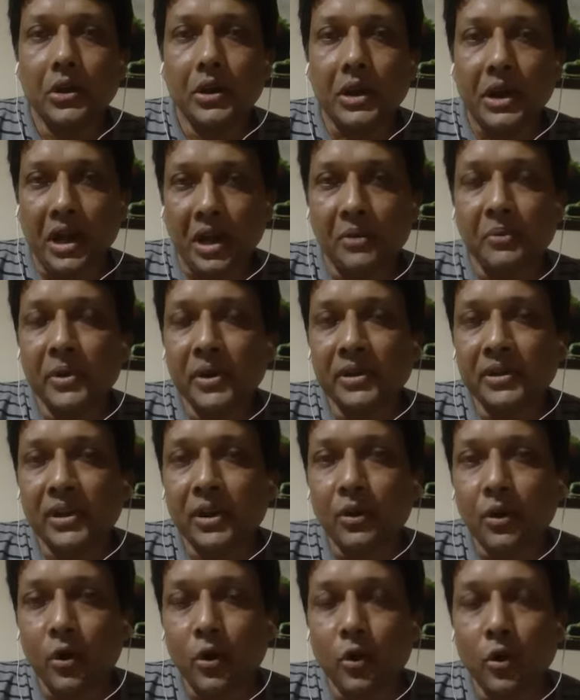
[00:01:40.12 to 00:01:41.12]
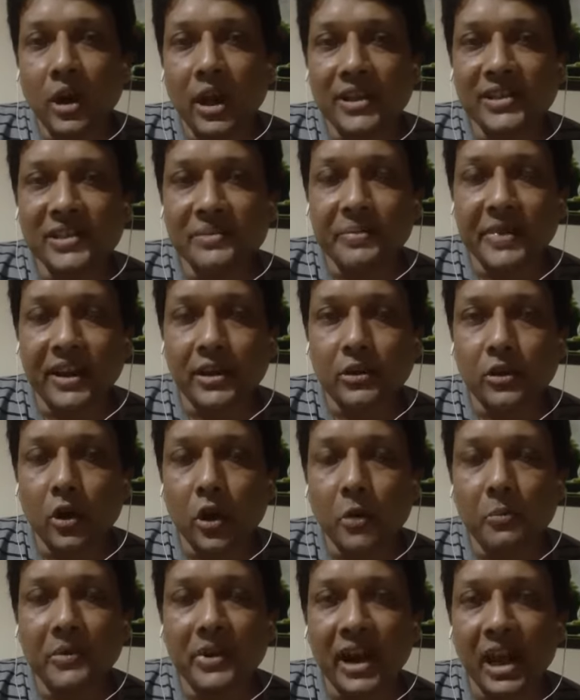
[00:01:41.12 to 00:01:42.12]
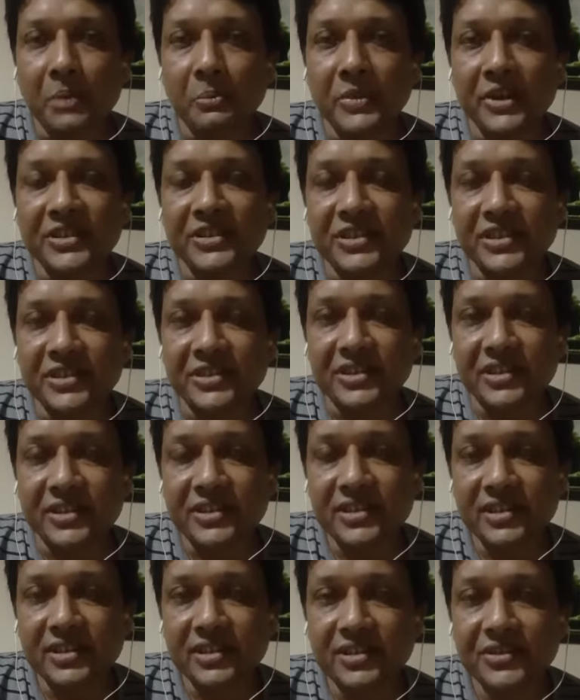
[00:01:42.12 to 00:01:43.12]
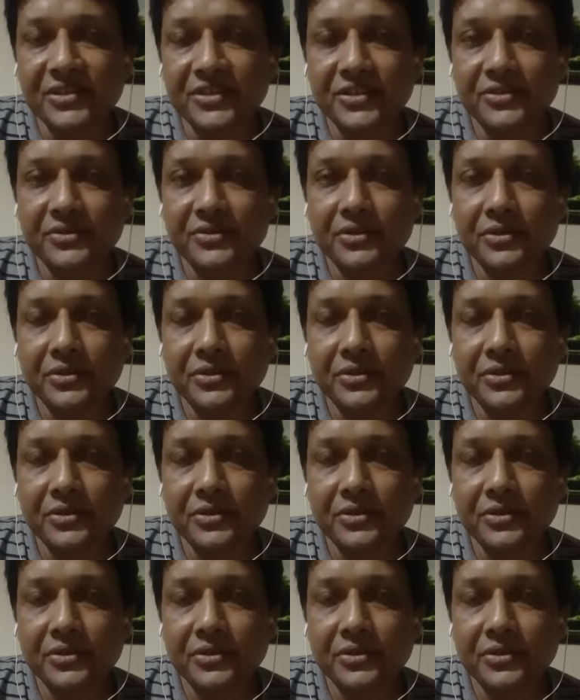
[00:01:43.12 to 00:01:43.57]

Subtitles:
cover the whole aspect of climate change research,